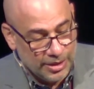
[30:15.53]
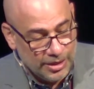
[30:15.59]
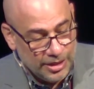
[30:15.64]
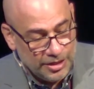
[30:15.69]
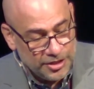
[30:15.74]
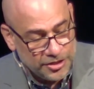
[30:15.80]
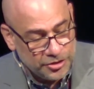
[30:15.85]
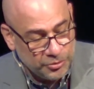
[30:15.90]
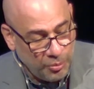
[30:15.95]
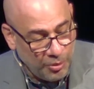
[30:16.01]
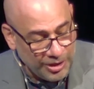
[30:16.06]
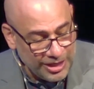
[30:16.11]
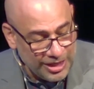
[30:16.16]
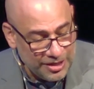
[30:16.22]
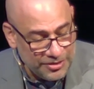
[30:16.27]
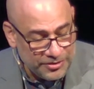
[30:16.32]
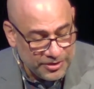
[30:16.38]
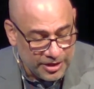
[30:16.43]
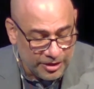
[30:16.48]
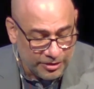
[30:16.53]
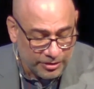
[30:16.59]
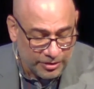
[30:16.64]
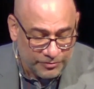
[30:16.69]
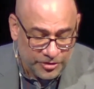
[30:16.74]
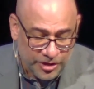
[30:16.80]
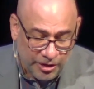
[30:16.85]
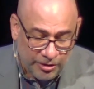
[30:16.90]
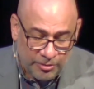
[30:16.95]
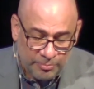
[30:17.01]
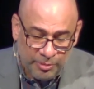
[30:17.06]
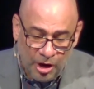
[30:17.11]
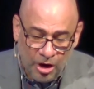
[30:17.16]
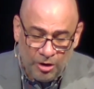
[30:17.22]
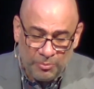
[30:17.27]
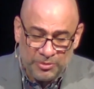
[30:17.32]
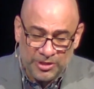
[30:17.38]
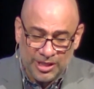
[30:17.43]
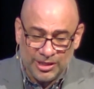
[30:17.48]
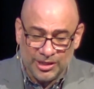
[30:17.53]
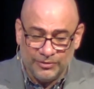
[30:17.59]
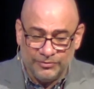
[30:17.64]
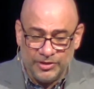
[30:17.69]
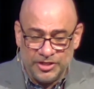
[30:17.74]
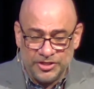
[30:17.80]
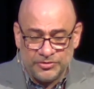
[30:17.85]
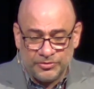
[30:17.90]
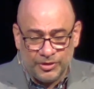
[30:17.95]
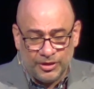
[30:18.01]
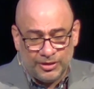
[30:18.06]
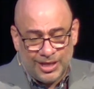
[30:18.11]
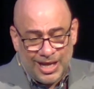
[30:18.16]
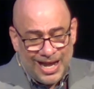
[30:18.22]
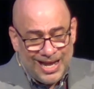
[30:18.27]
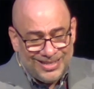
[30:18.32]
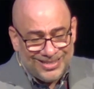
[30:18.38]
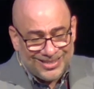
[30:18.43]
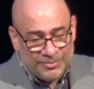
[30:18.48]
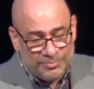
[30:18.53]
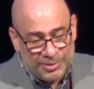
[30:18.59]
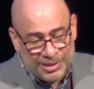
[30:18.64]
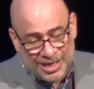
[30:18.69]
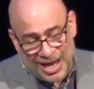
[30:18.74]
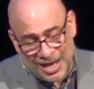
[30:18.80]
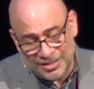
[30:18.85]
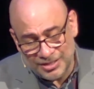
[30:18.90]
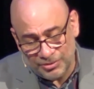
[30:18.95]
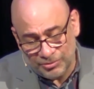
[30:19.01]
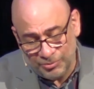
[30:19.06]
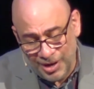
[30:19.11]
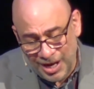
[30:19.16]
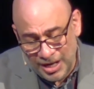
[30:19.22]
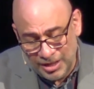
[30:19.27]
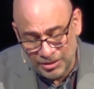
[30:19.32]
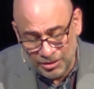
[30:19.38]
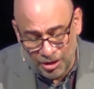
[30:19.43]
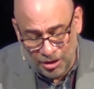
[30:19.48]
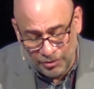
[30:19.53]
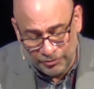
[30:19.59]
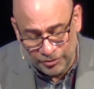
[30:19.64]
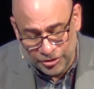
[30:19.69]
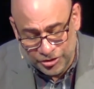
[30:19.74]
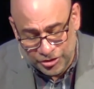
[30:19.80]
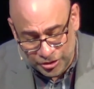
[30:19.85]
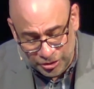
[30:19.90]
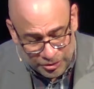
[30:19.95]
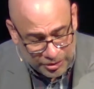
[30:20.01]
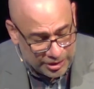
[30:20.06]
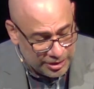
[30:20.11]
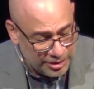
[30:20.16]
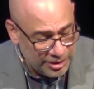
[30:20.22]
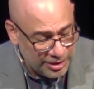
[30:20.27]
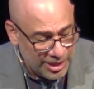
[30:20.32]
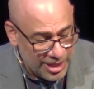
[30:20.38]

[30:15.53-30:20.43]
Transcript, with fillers: In the 20th year of Jeroboam, king of Israel, Asa began to reign over Judah,